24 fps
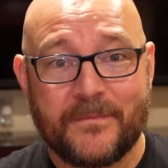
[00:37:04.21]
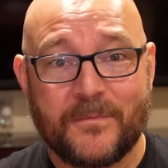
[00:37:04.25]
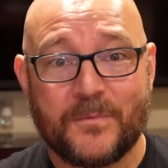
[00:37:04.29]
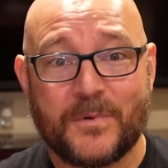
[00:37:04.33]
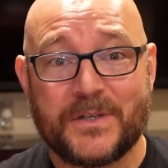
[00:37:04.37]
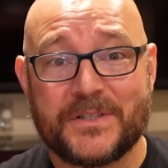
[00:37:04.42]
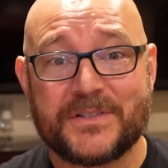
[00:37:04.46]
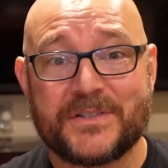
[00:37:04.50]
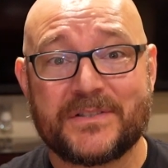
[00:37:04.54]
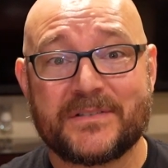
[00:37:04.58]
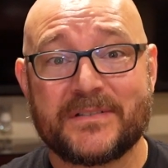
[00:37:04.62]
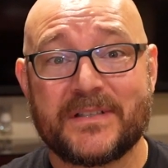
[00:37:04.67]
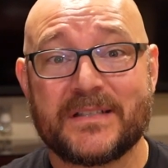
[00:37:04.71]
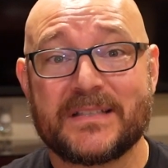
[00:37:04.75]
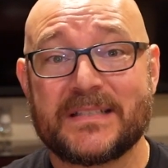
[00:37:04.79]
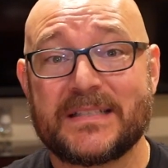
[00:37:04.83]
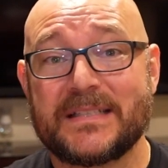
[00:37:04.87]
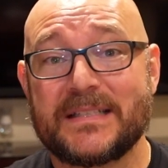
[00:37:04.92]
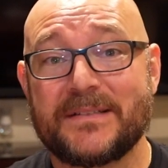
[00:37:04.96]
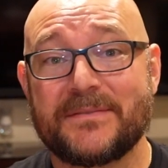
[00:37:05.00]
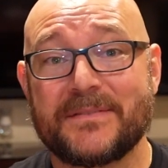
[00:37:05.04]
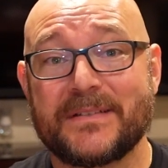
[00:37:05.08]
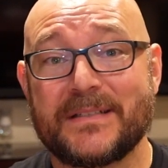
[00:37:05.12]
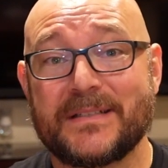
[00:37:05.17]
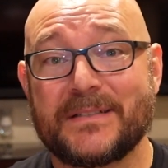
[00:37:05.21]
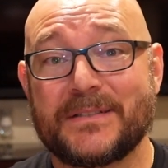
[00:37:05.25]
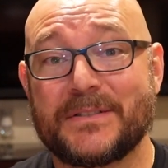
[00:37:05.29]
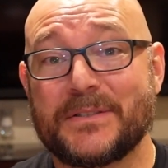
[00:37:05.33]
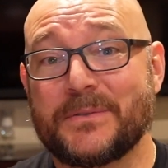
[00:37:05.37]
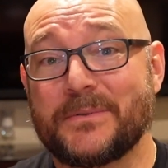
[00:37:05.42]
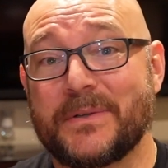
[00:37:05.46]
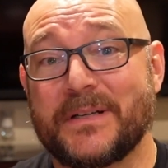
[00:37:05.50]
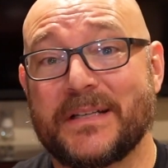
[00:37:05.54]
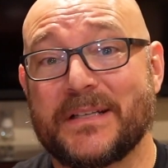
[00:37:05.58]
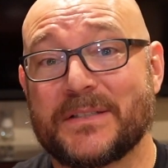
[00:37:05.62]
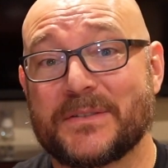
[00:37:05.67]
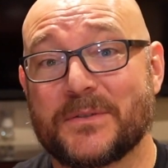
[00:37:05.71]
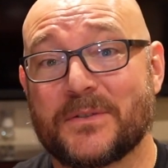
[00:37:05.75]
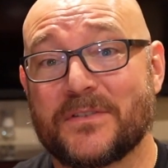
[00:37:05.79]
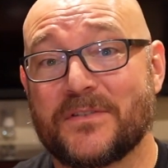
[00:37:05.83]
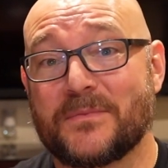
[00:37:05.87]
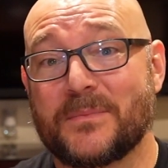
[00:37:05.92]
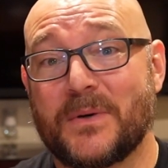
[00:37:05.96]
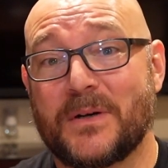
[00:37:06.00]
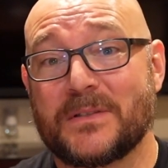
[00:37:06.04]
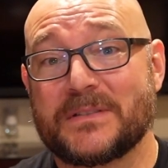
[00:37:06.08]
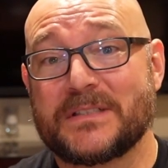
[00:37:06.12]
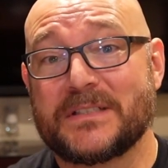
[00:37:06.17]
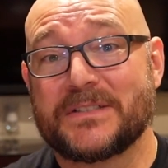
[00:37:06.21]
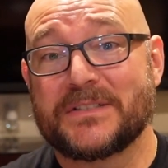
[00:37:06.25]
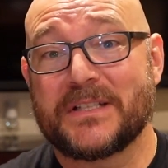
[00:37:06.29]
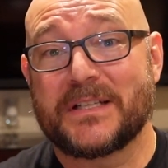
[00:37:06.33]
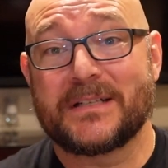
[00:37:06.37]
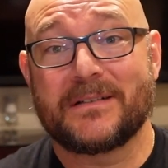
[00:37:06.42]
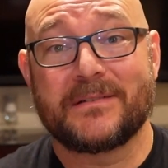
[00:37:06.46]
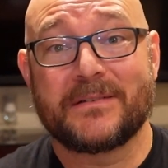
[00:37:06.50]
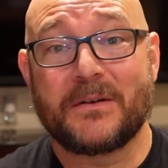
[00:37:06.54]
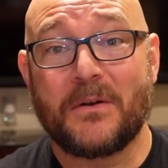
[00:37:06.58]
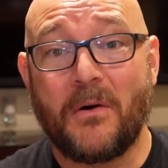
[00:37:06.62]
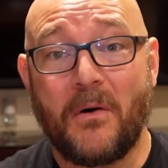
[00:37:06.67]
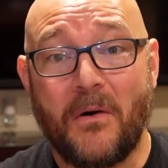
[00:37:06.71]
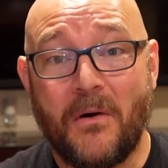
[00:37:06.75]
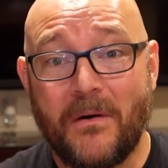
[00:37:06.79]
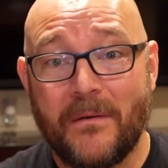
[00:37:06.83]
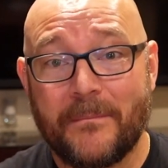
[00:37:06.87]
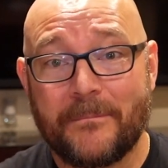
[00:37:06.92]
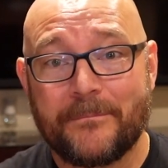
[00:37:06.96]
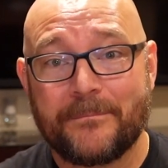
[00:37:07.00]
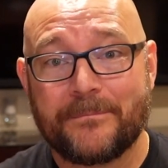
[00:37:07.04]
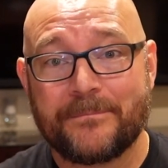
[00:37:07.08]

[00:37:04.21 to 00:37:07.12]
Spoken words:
which doesn't even do any sort of multi-channel at all.